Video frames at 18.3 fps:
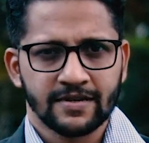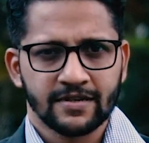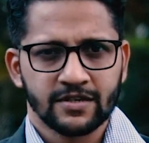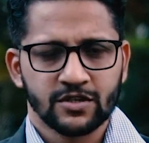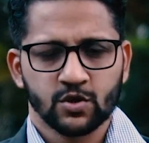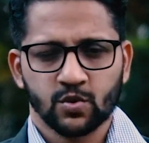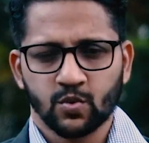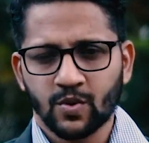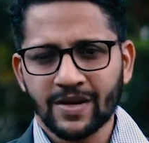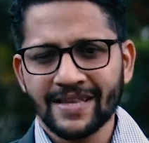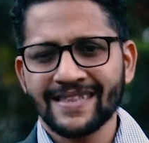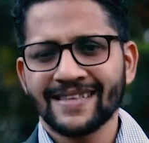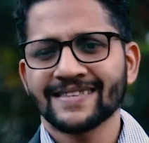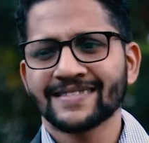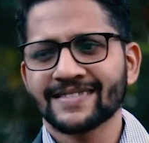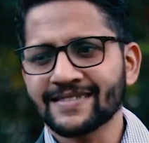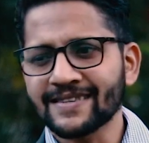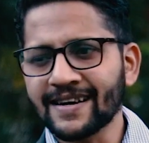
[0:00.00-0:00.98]
So, when
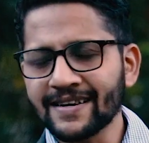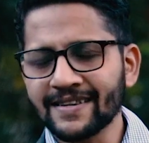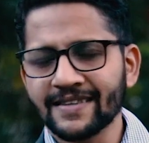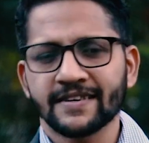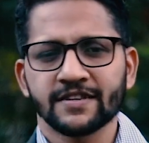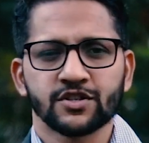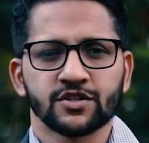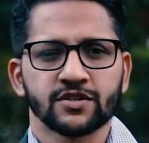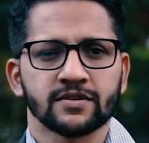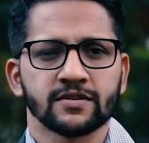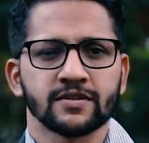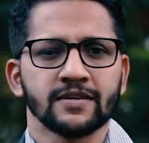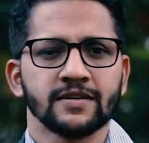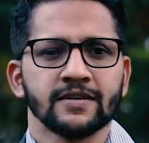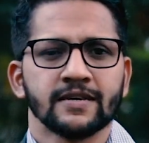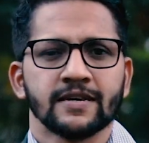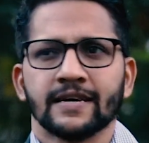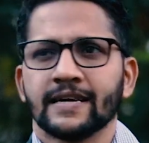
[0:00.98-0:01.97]
they start their
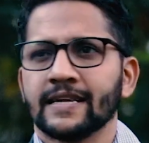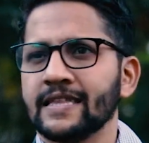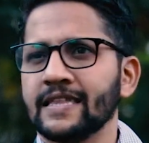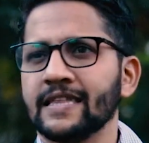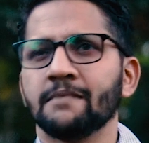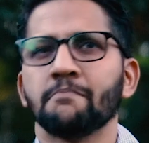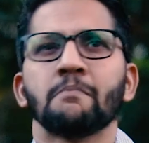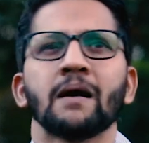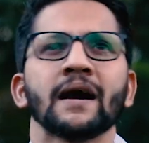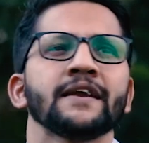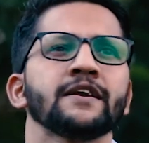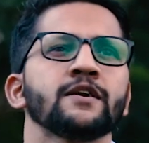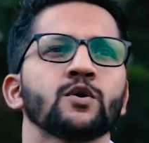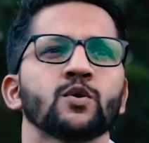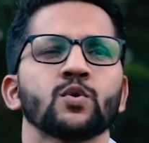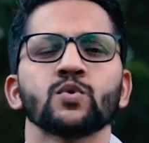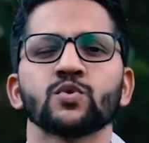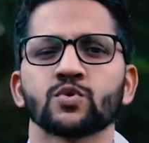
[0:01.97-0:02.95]
journey, they might
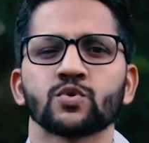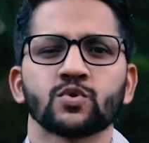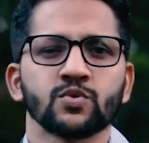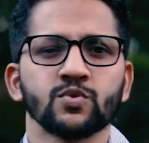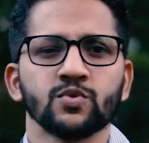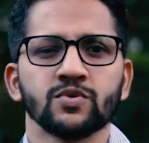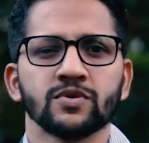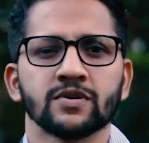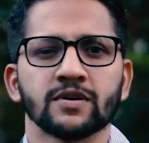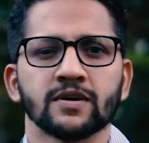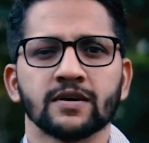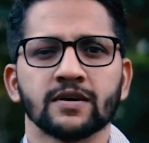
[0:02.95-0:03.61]
go through